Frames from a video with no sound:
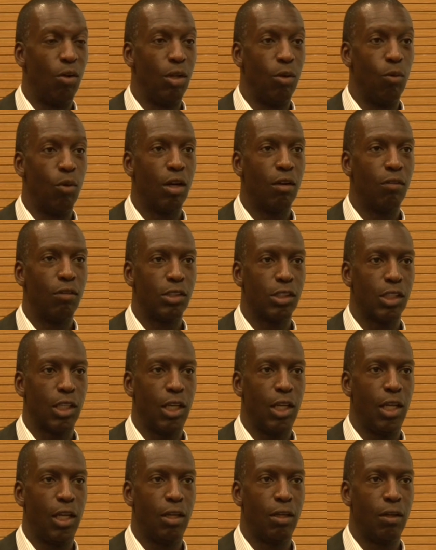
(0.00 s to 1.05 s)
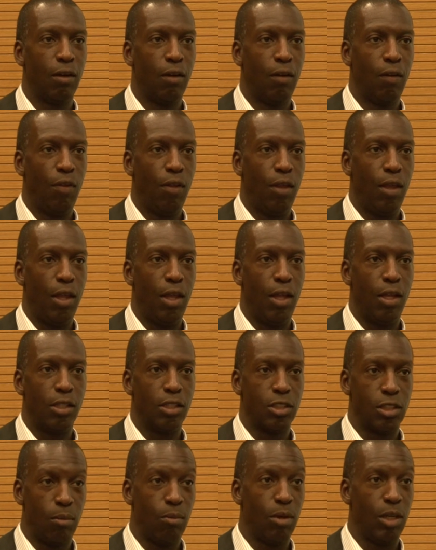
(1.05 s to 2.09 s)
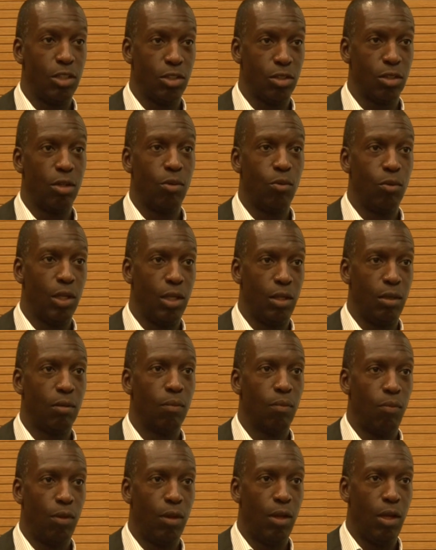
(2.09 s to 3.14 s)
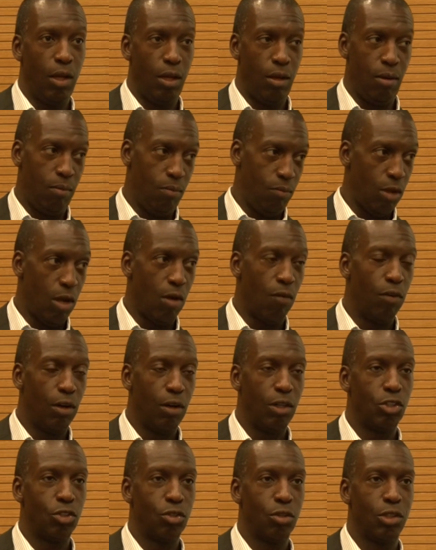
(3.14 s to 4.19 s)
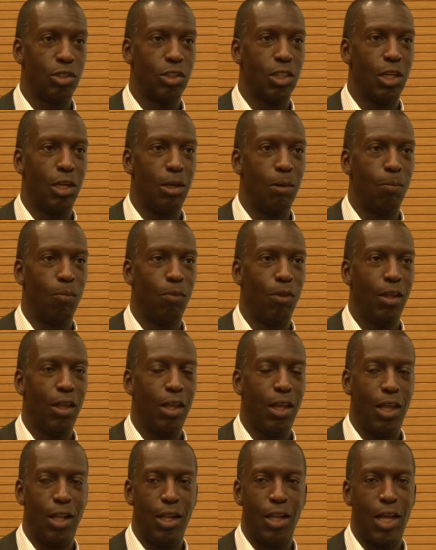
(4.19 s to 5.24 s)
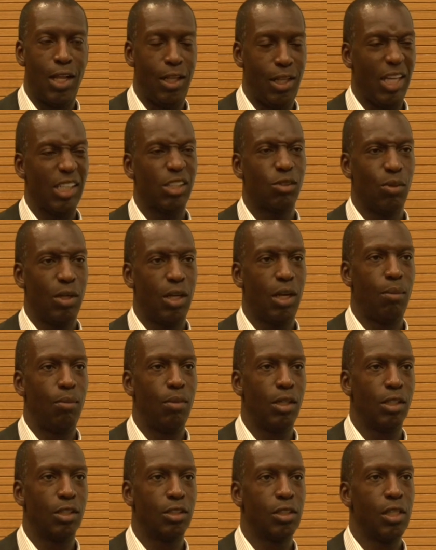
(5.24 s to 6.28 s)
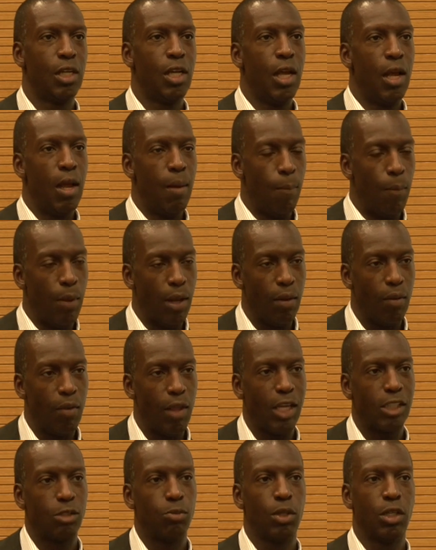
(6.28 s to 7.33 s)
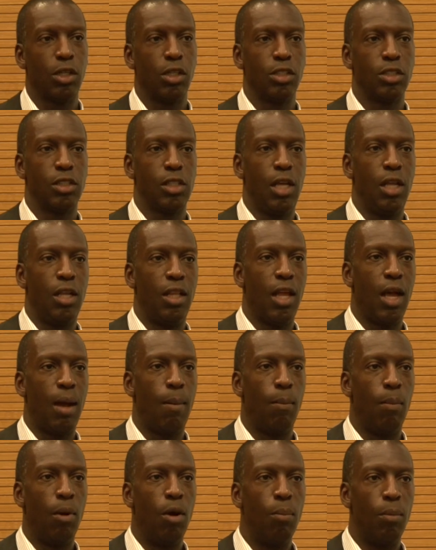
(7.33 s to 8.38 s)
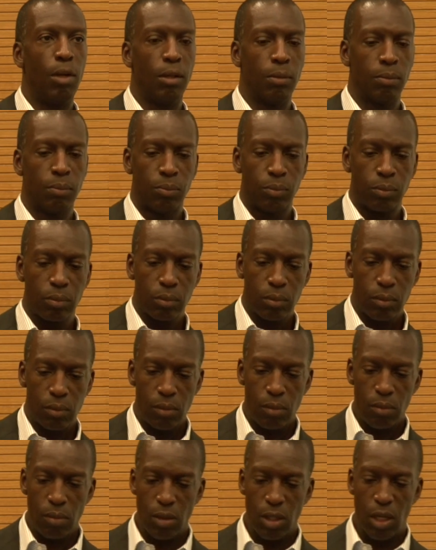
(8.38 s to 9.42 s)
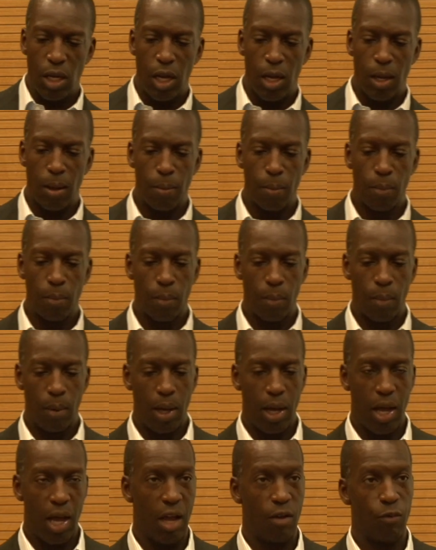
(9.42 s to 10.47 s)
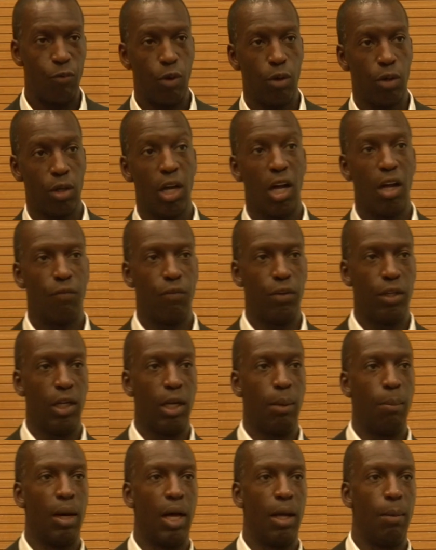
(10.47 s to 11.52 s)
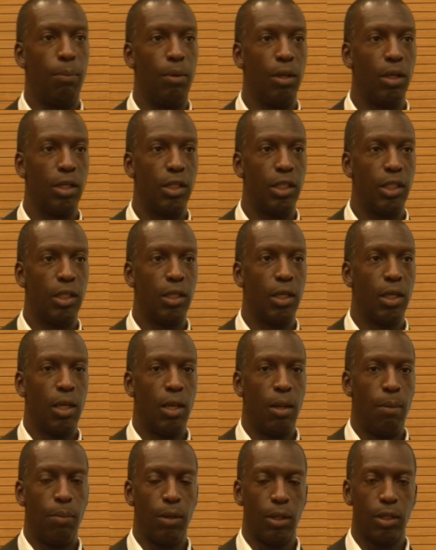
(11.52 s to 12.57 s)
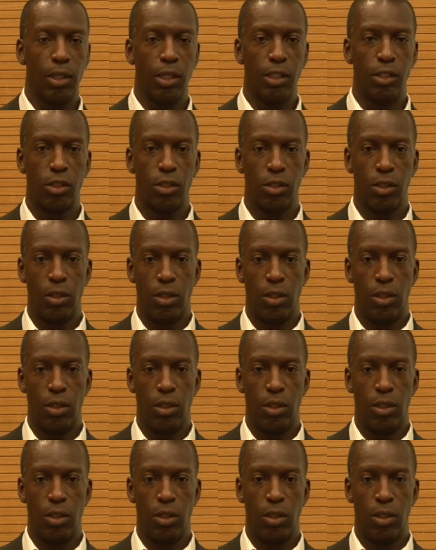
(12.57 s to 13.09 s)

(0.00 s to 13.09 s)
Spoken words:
one of us can, and somebody's going to win in a very short time. And that's what I miss. But that's because in that moment, I felt confident in my ability because